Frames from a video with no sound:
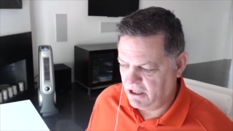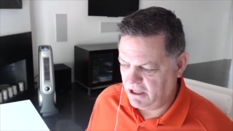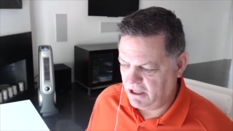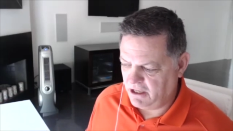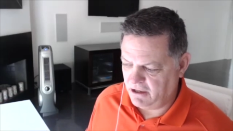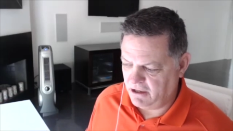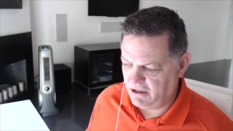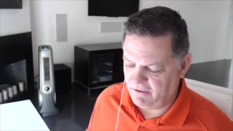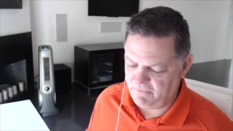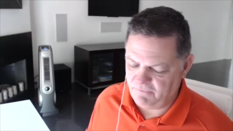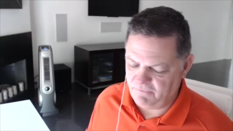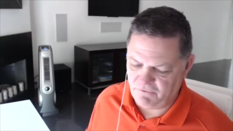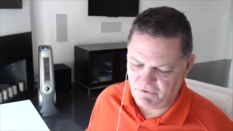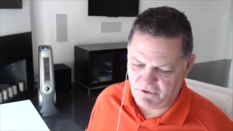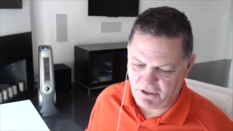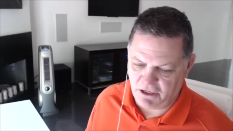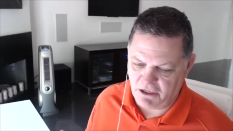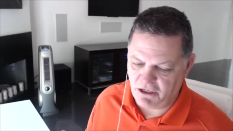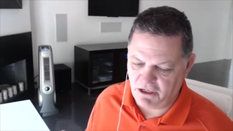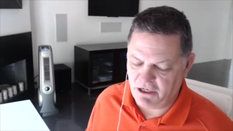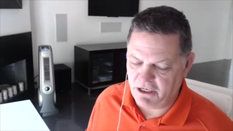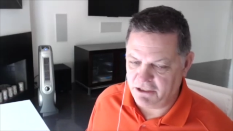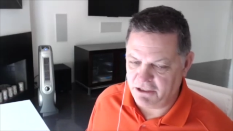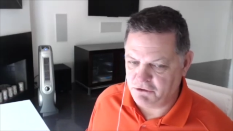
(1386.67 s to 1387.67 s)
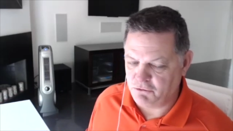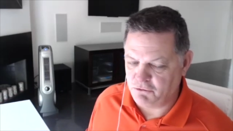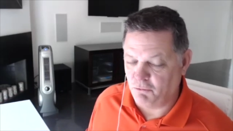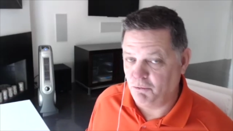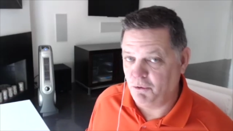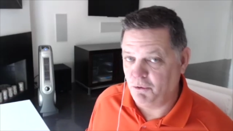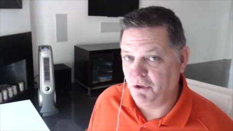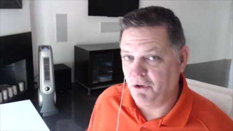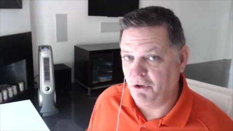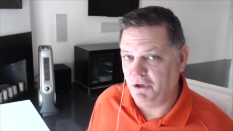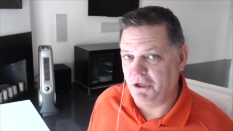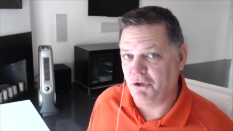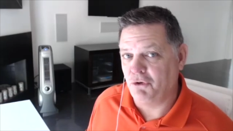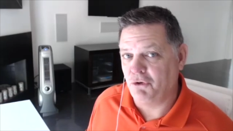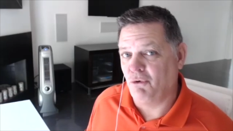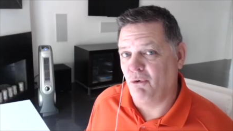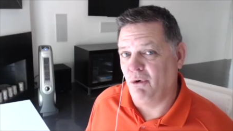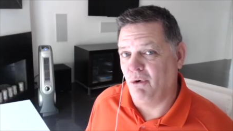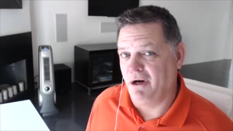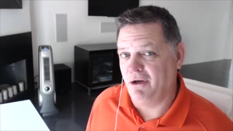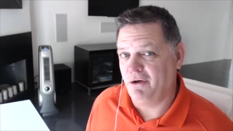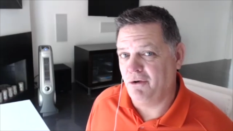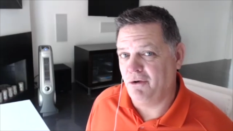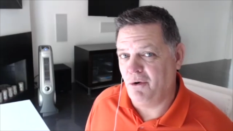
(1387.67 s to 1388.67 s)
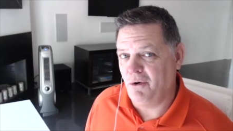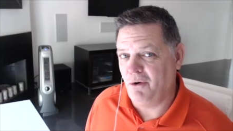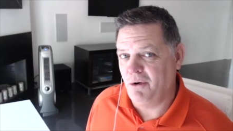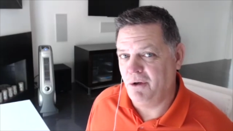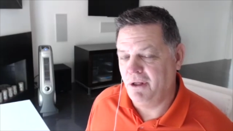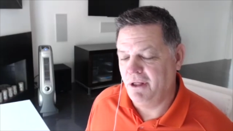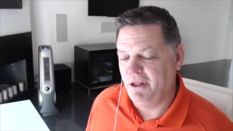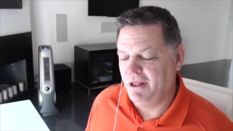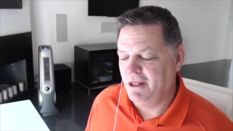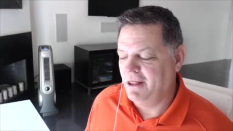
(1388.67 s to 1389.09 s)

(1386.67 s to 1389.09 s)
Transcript: it that it's really critical